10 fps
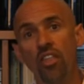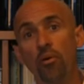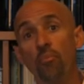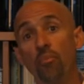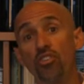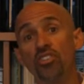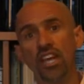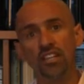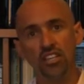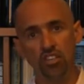the
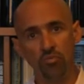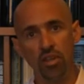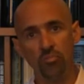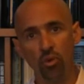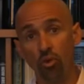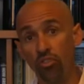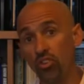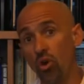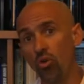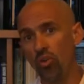percentage of people or
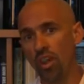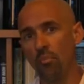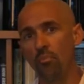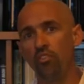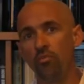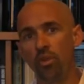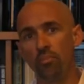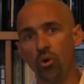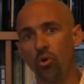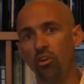the total number of
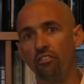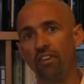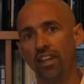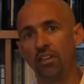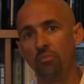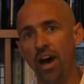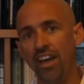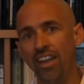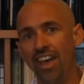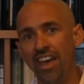people who are affected
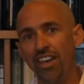by it.